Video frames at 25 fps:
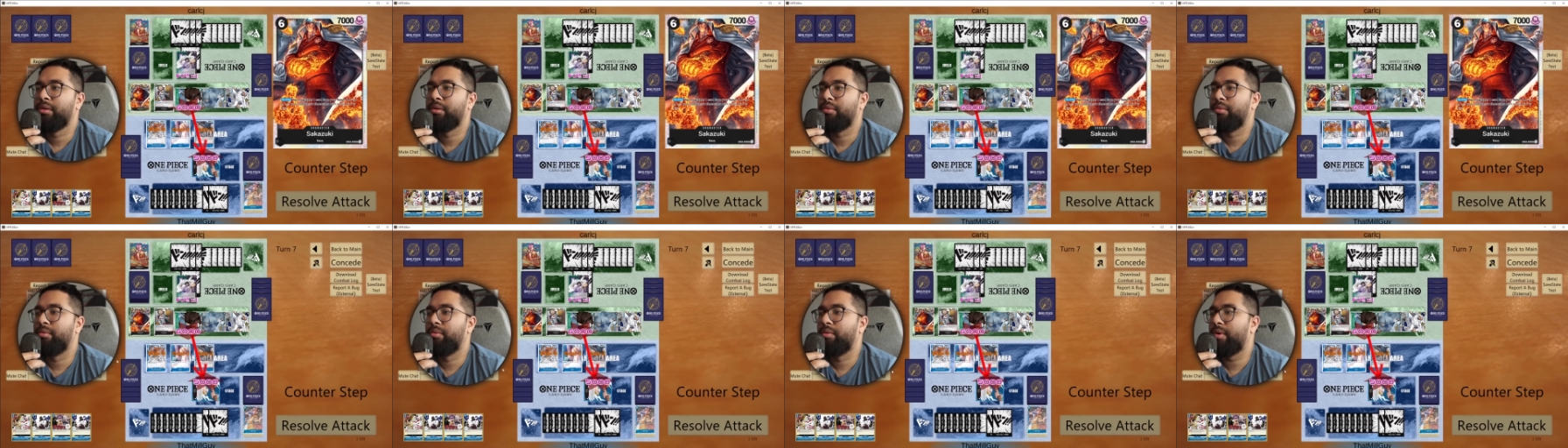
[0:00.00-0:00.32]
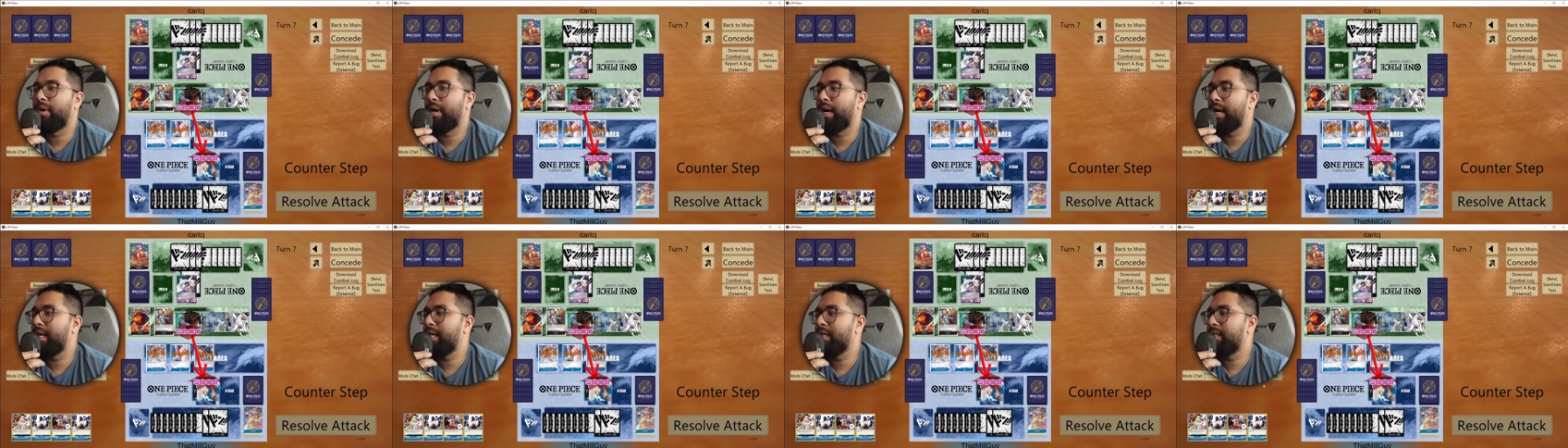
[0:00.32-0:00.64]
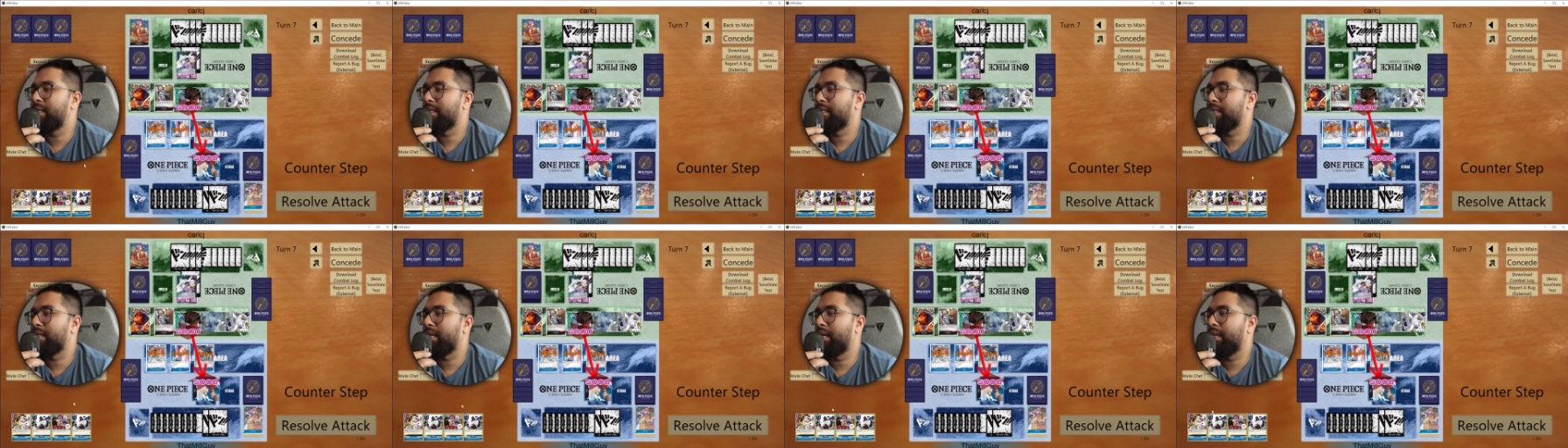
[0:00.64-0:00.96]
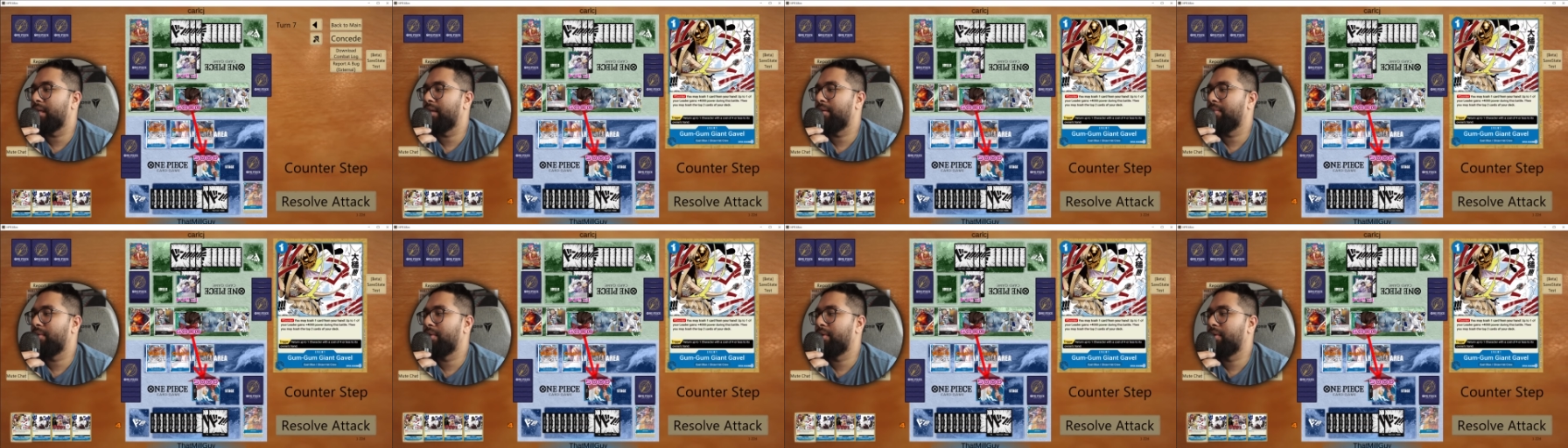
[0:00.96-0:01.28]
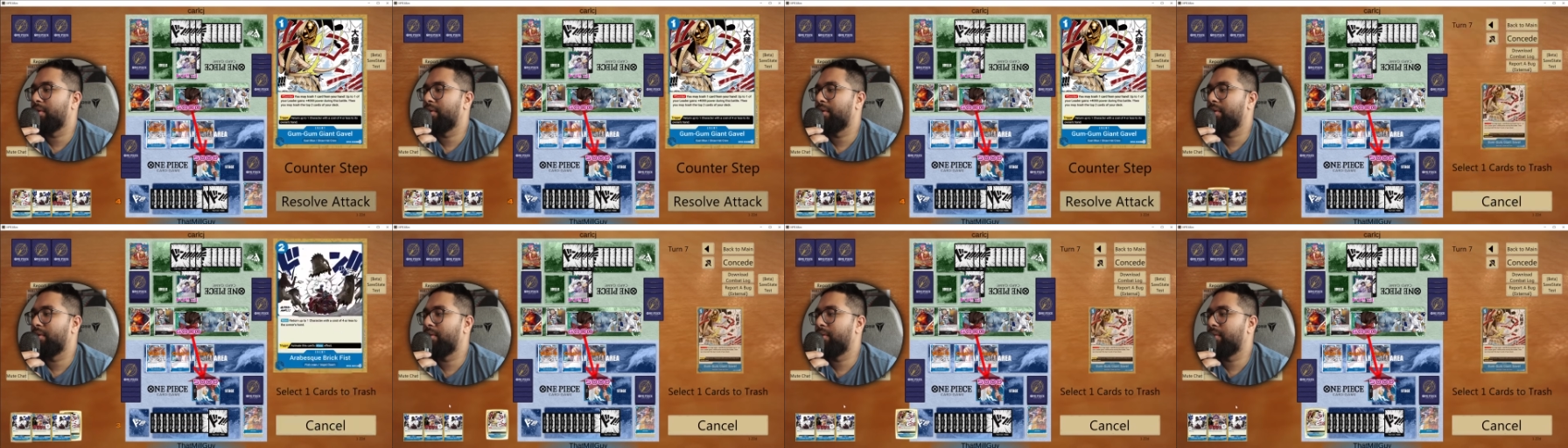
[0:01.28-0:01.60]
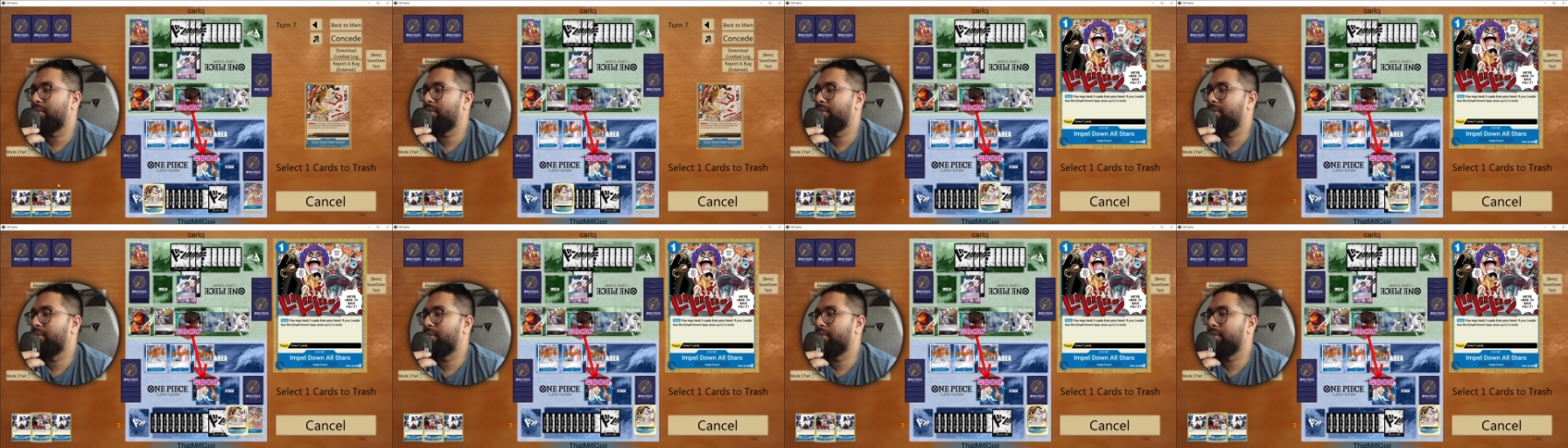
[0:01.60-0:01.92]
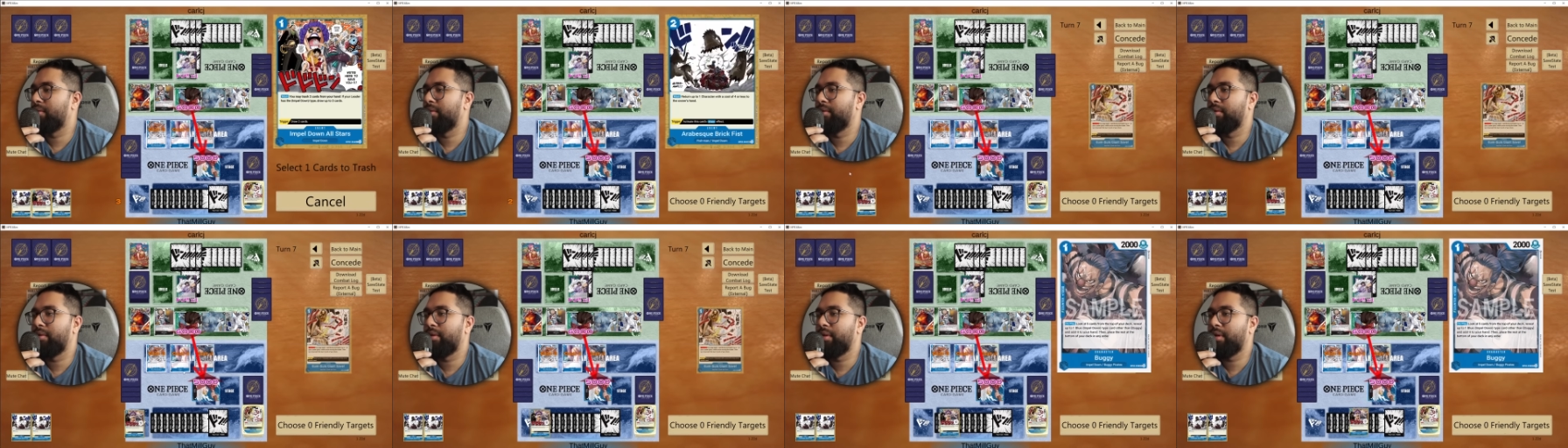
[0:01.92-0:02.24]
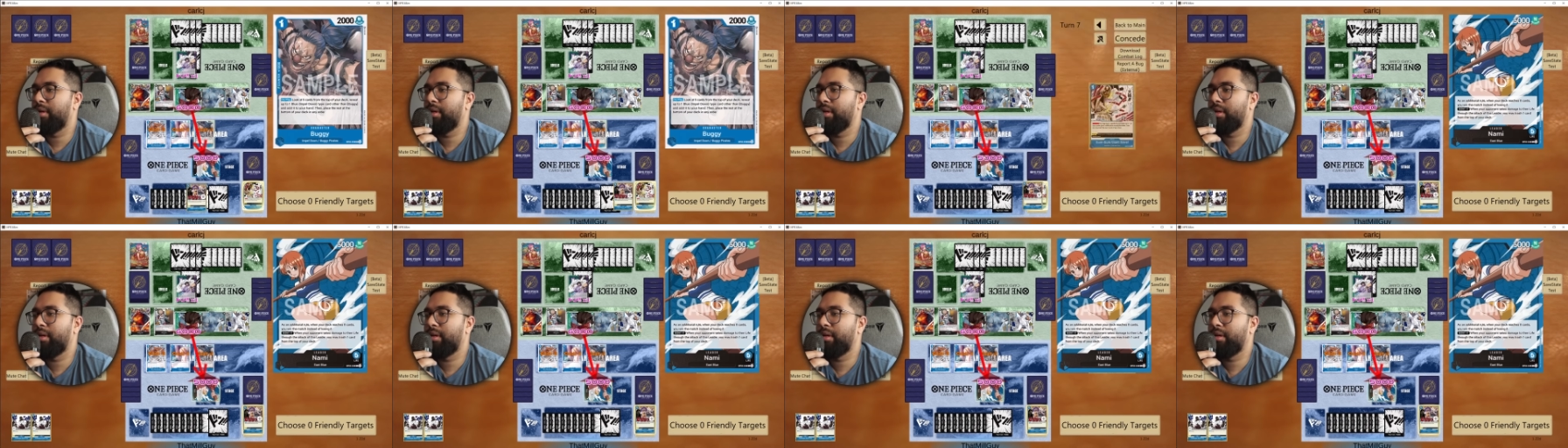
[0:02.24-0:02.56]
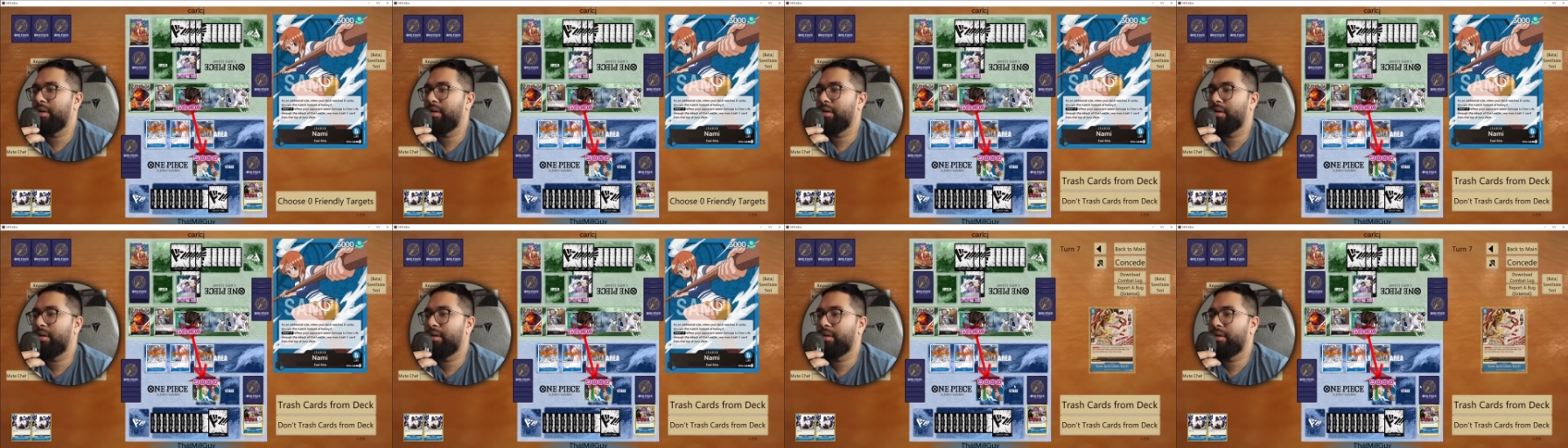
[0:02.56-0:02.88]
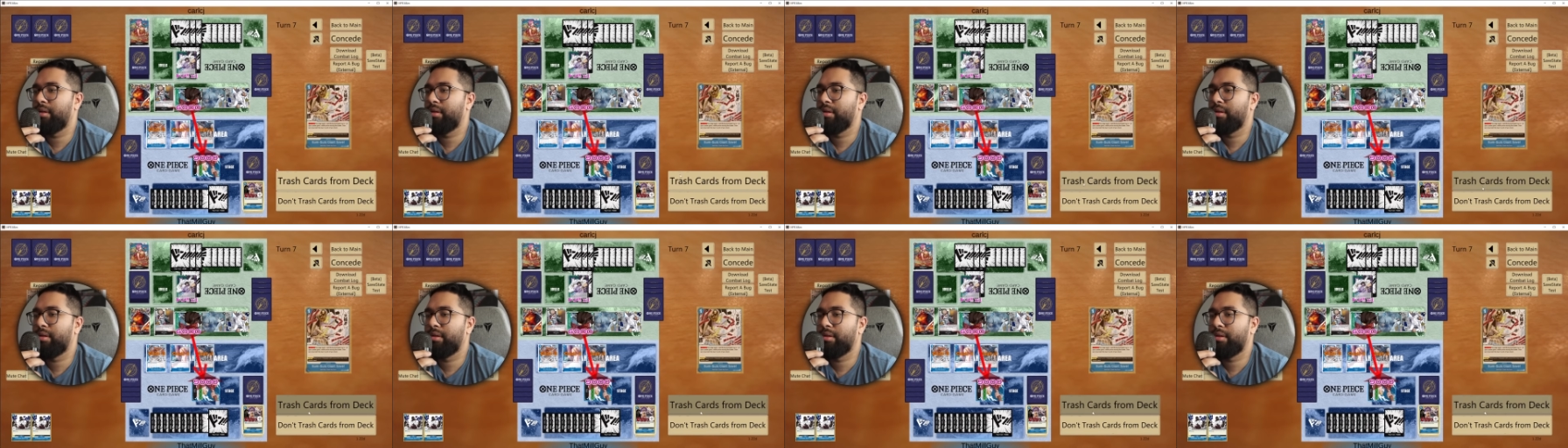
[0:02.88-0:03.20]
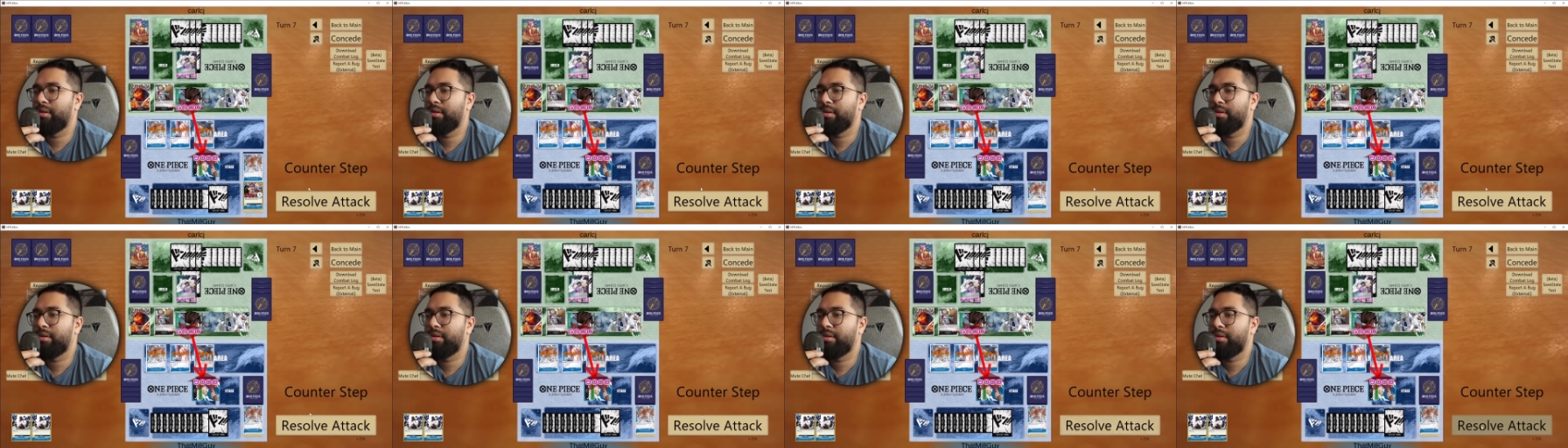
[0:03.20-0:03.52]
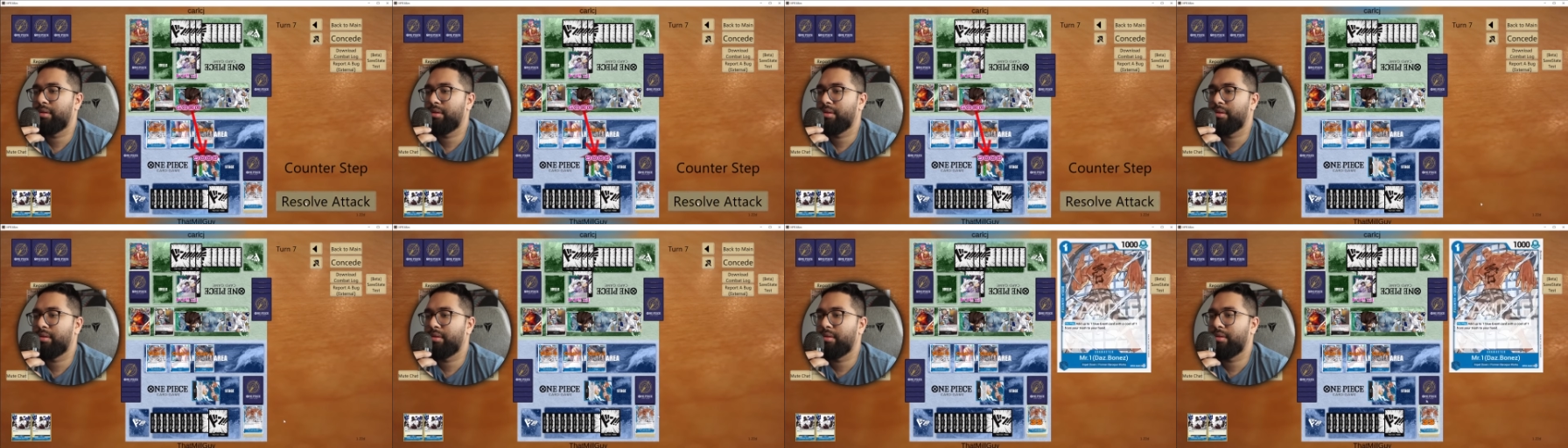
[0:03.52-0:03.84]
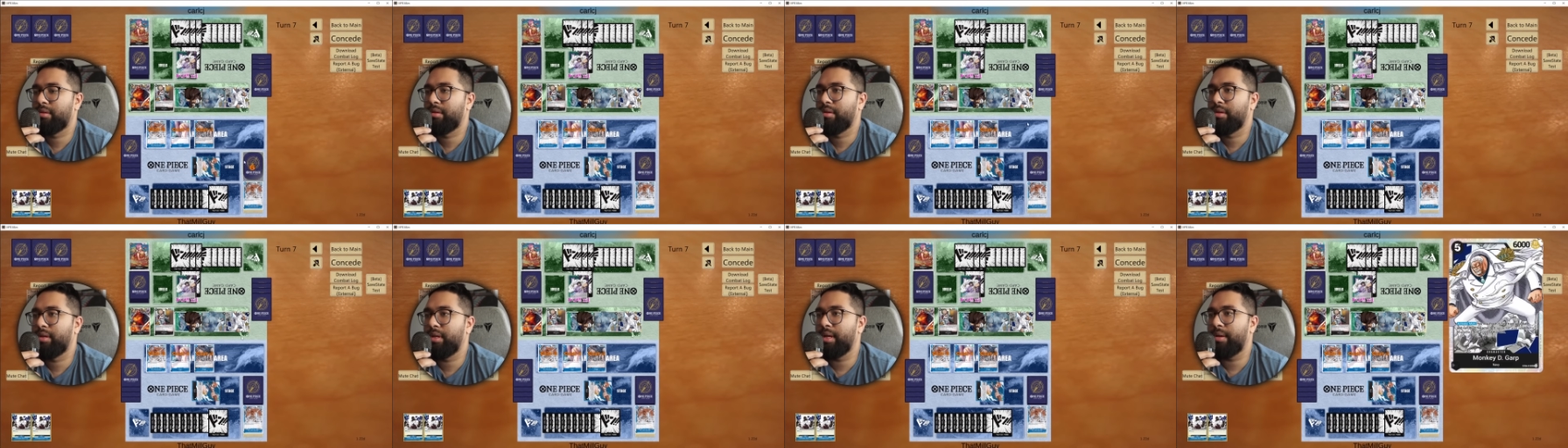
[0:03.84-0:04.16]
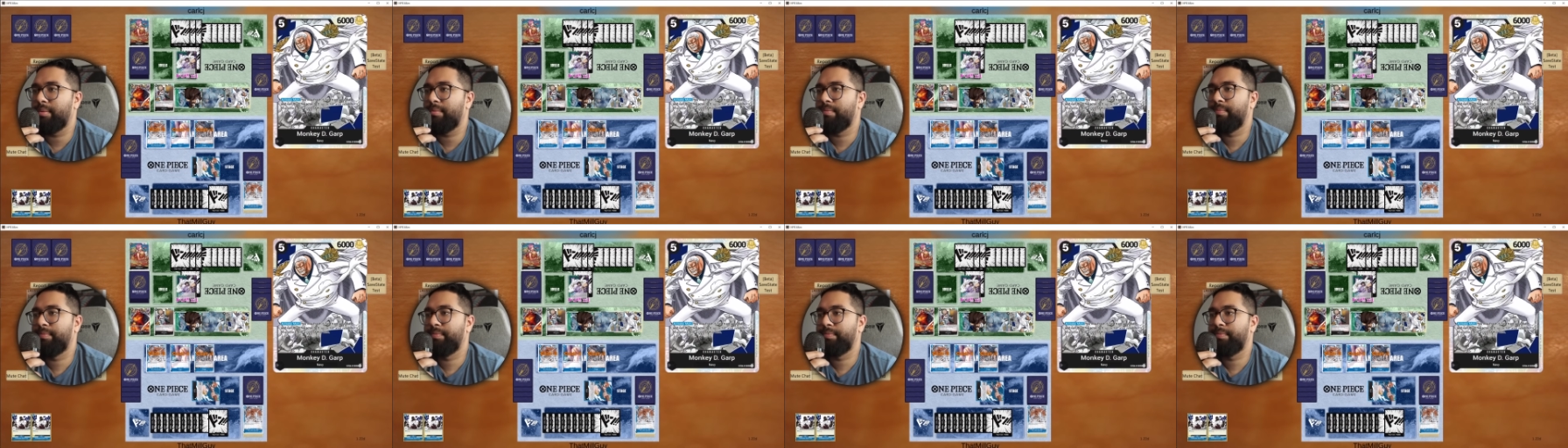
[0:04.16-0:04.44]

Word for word: right, and then we'll go thing. Yep.